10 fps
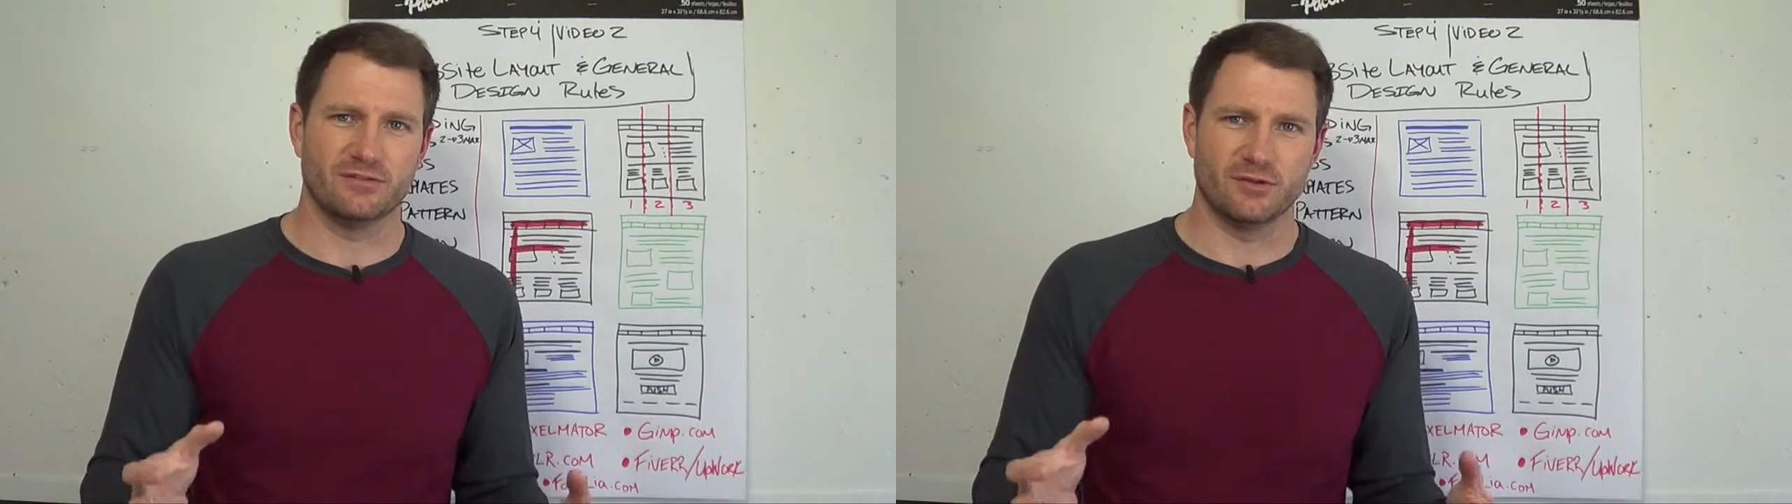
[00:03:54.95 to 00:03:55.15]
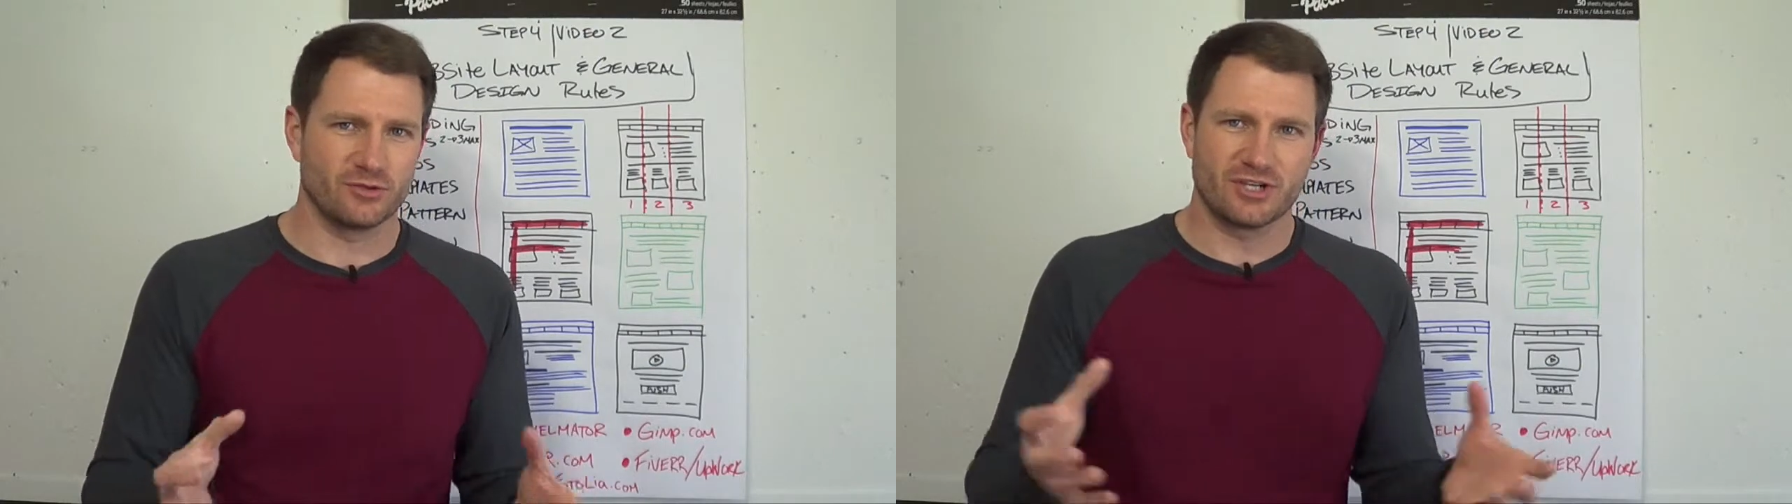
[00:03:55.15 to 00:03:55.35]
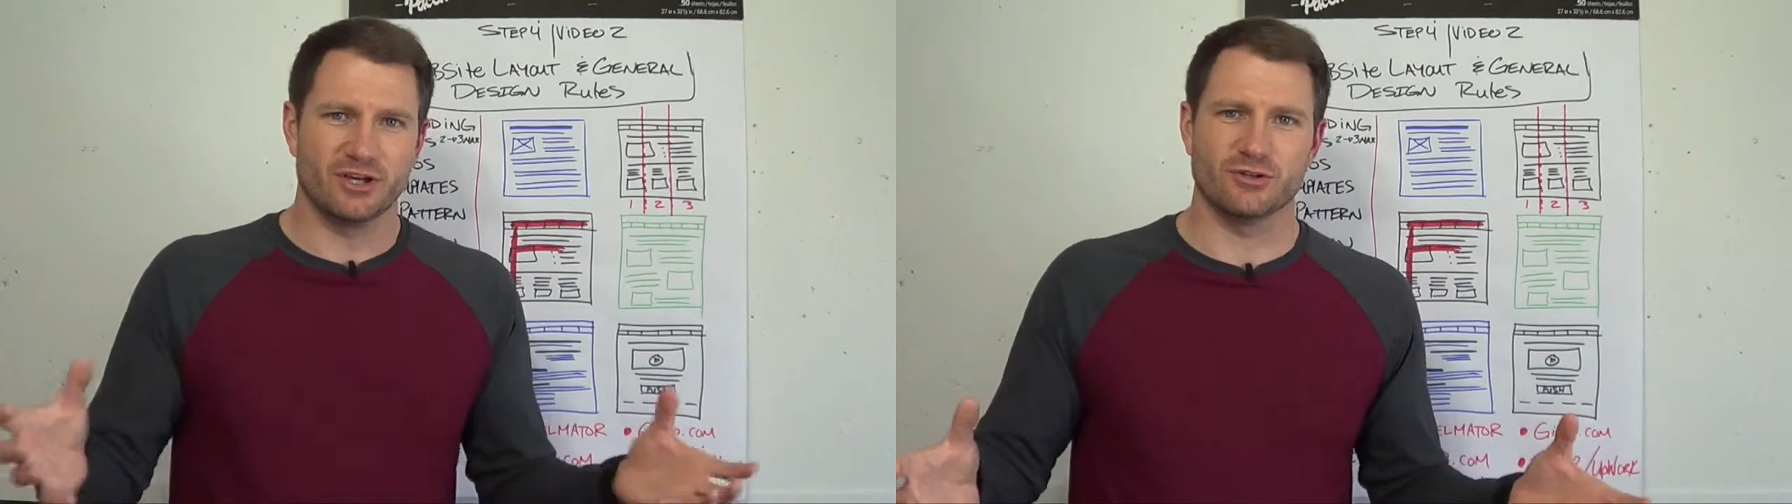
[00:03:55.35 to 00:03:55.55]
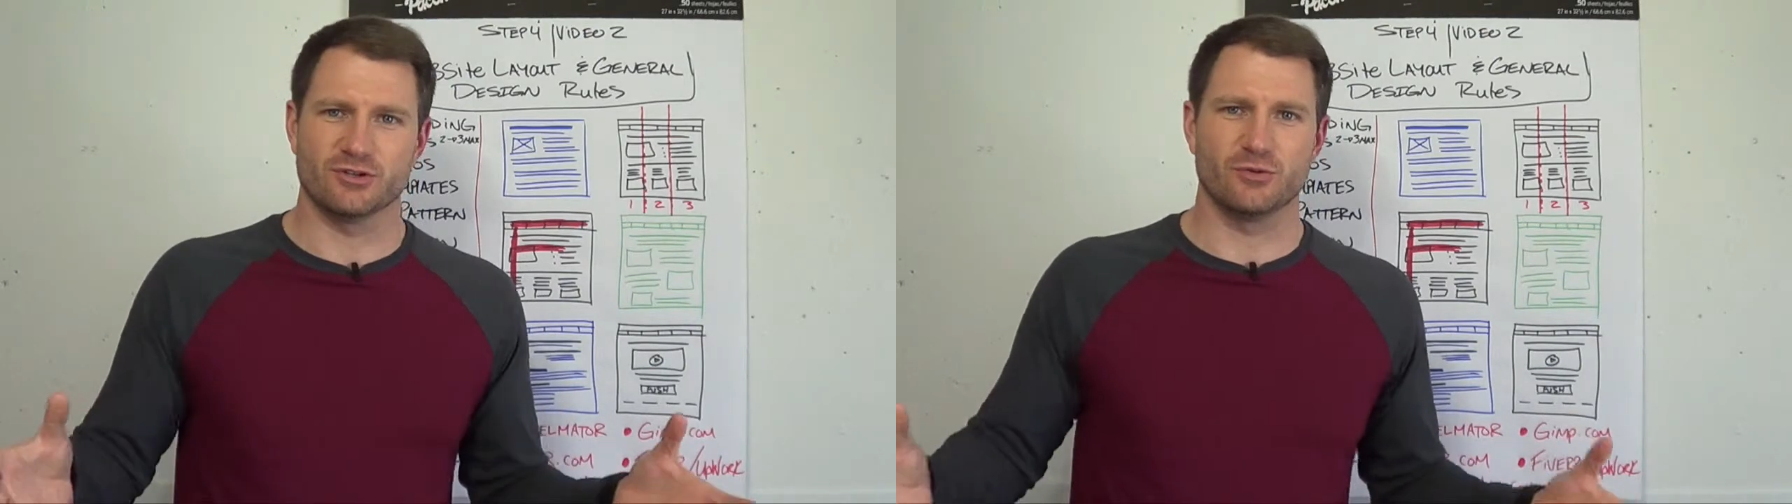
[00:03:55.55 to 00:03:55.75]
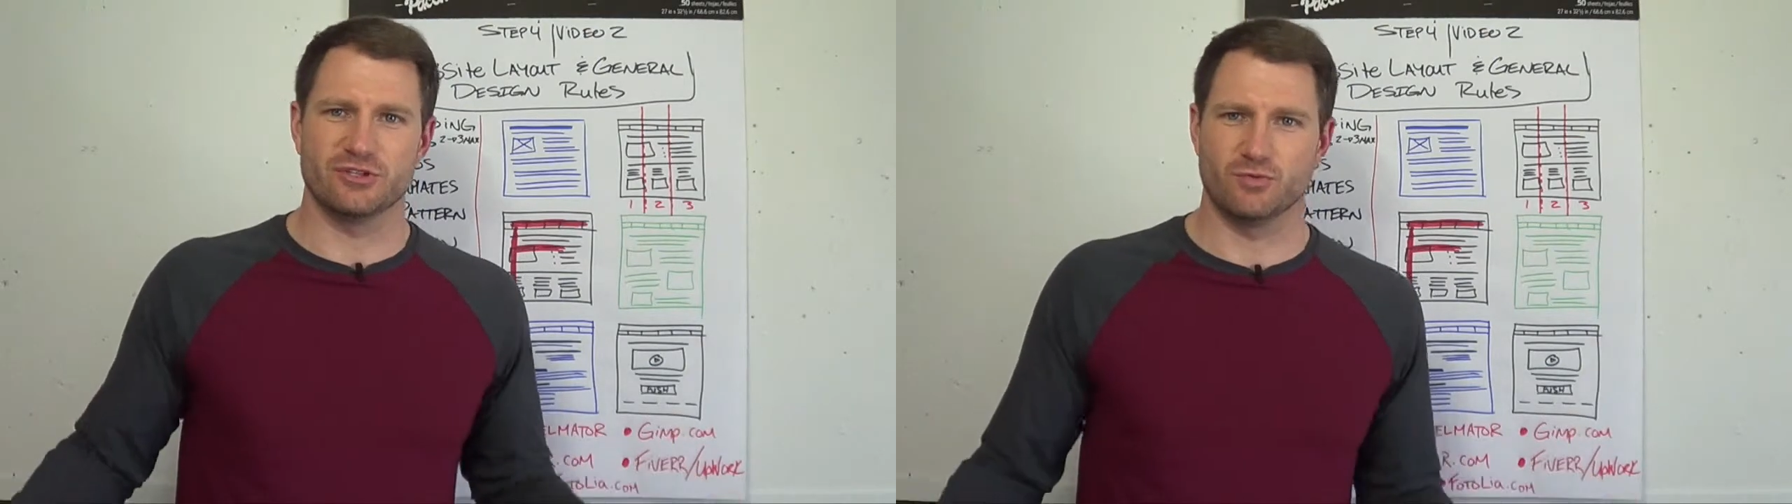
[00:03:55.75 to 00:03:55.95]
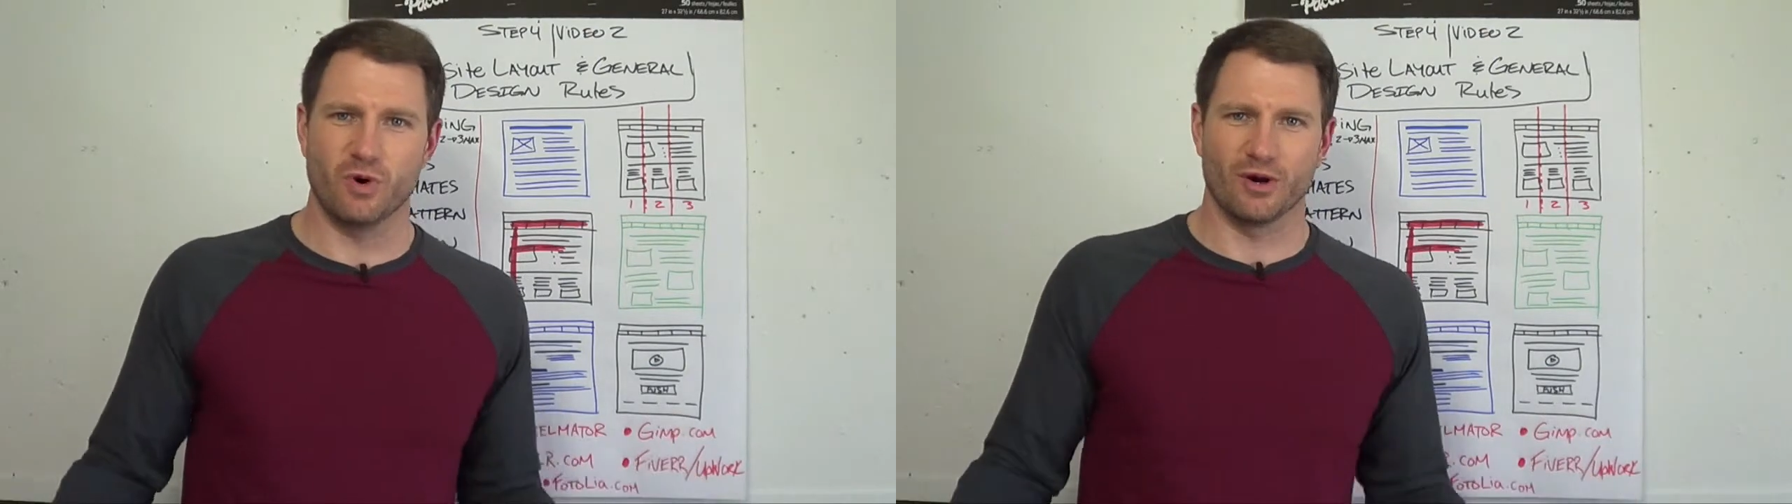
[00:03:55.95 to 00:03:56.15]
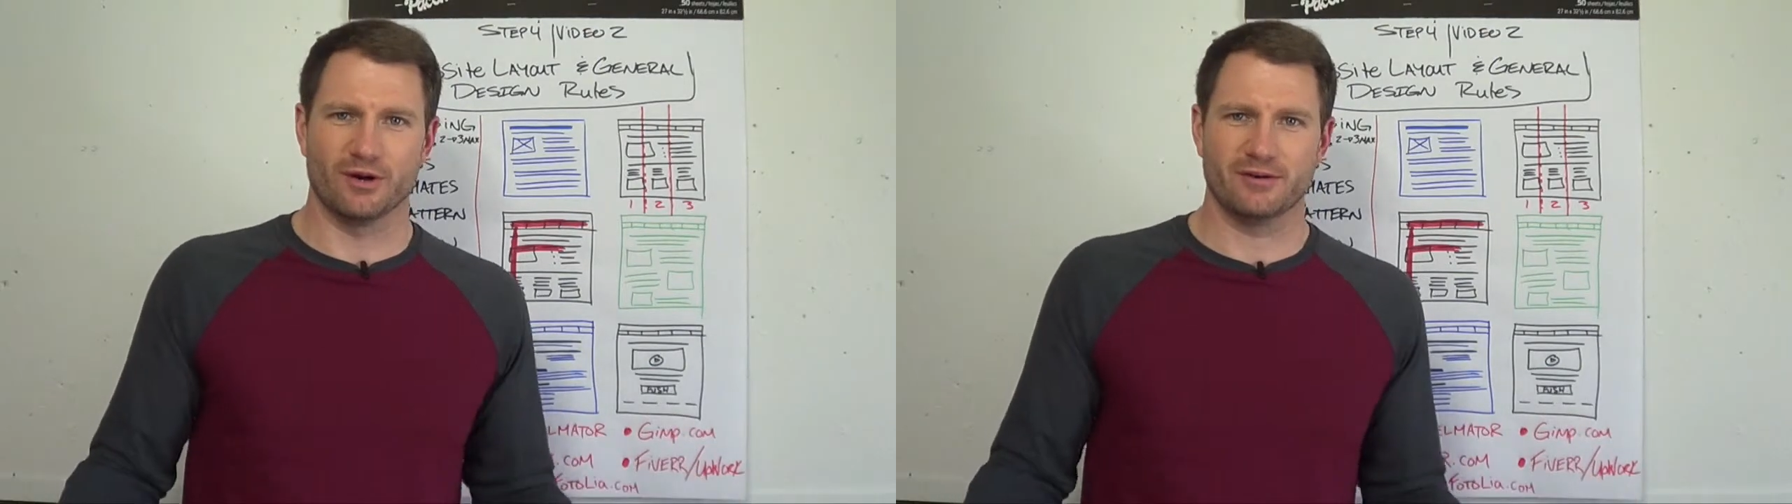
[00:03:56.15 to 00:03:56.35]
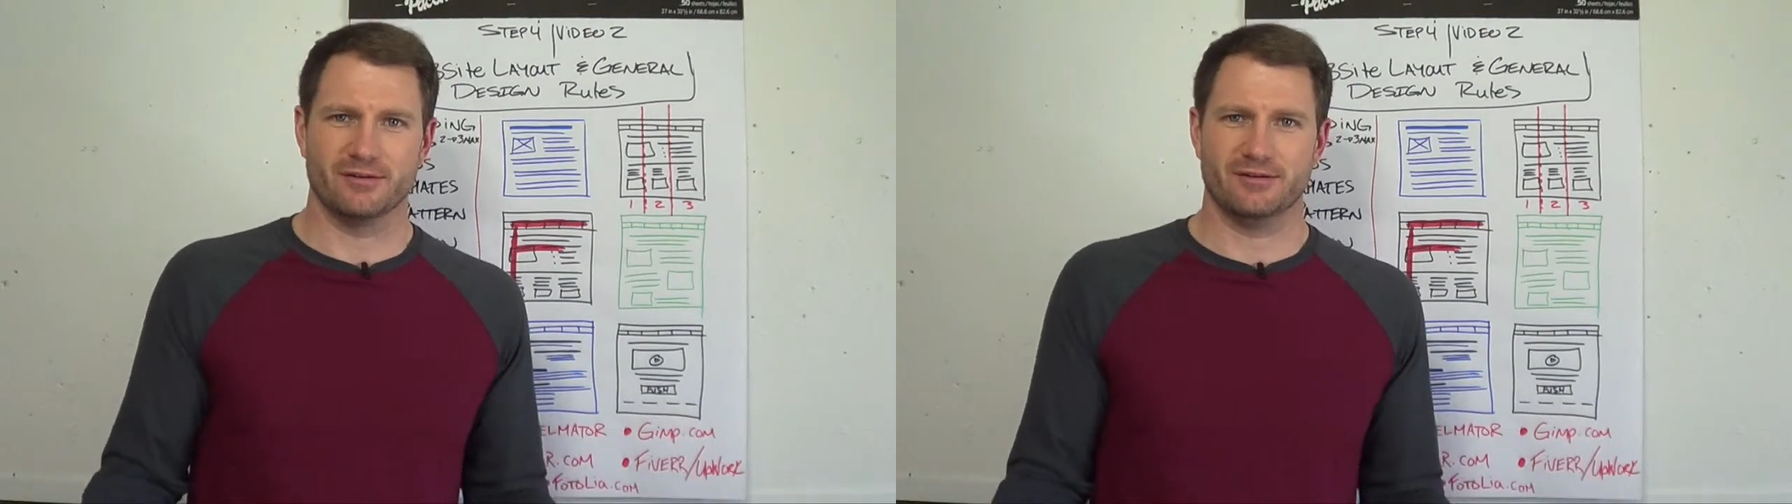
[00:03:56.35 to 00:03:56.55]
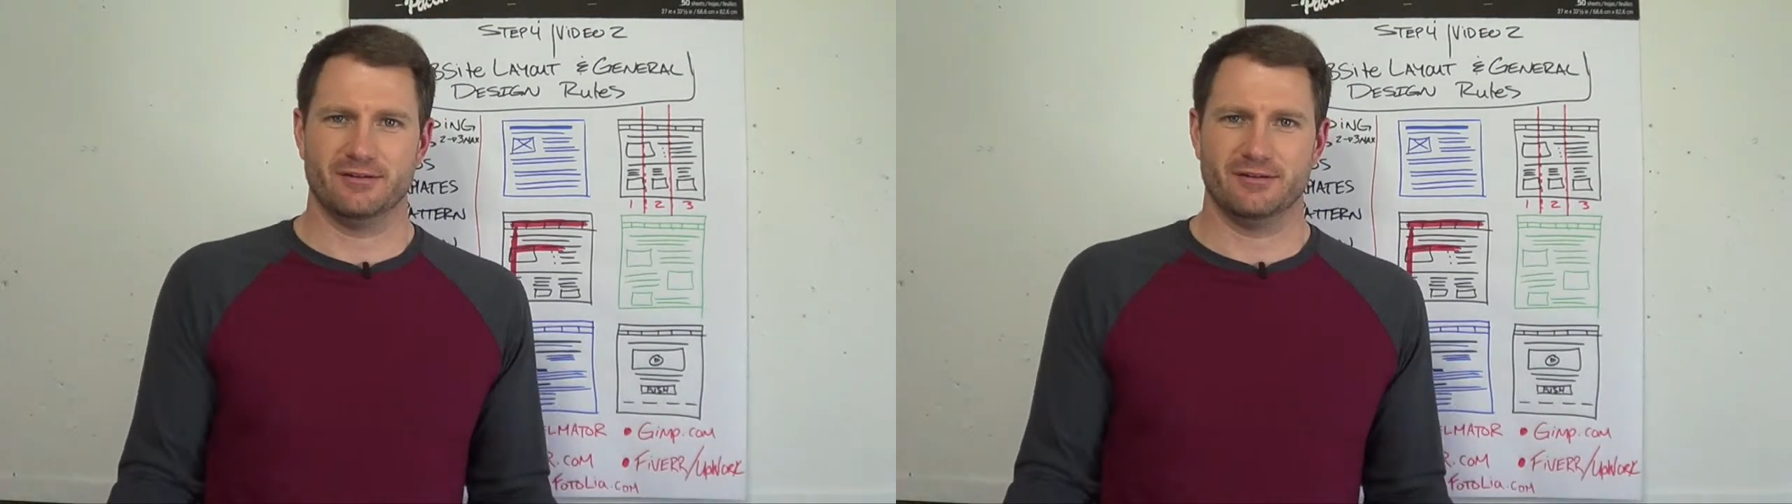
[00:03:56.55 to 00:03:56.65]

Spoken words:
Those colors always work.